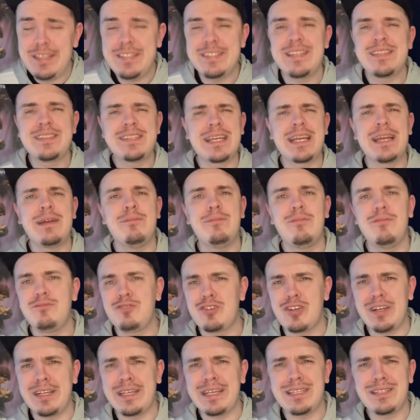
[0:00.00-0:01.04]
Sounds like I'm
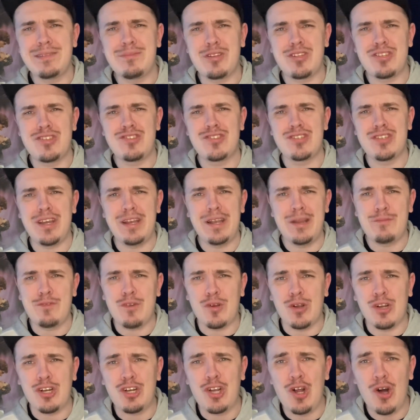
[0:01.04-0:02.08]
trying to get them to sign up for
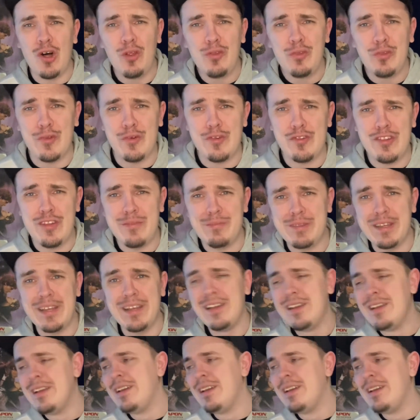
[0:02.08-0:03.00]
a cult or something.